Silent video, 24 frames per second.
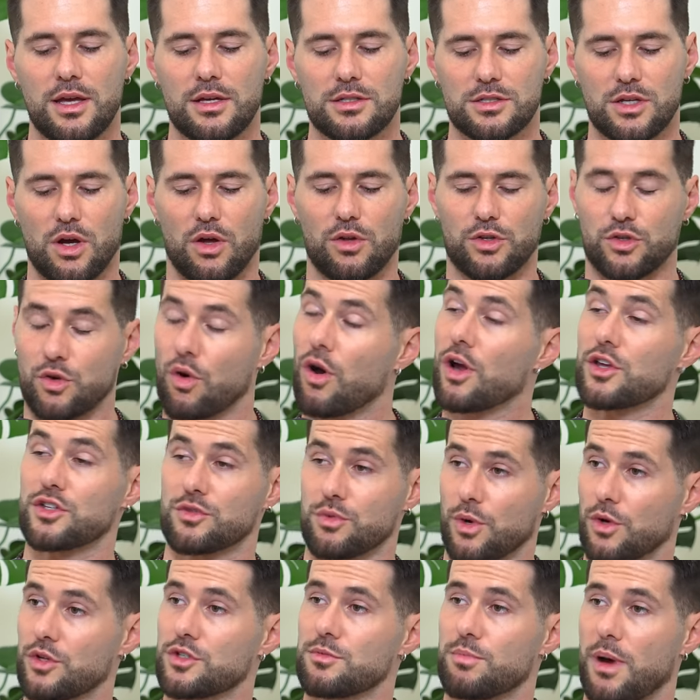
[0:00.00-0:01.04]
it's called
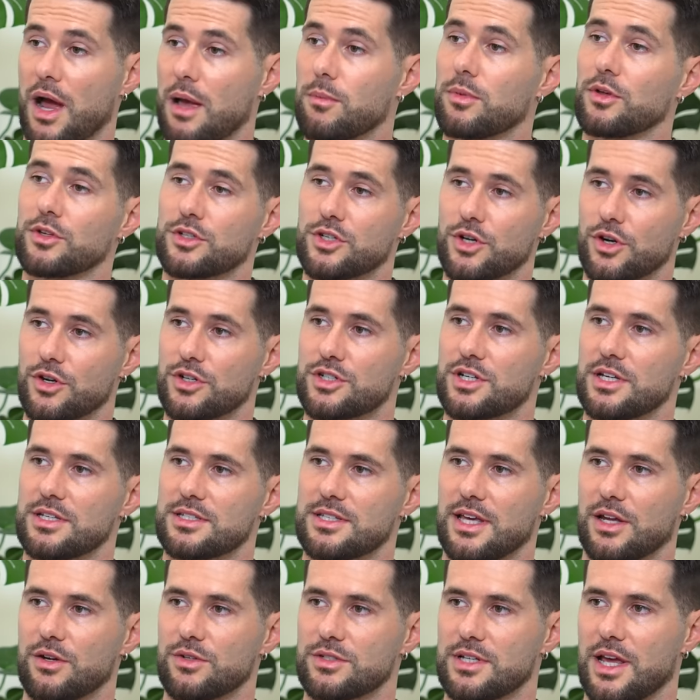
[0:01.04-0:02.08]
Crossroads Bible Church in
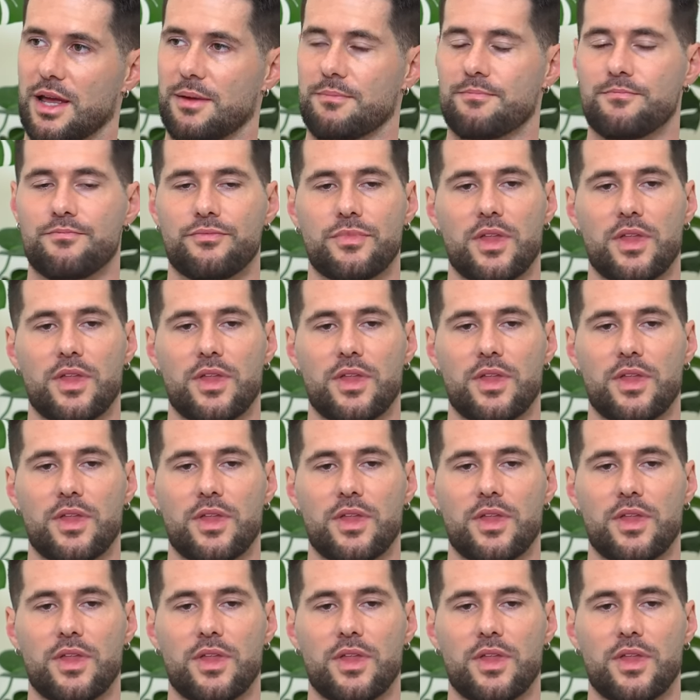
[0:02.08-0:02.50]
San Jose.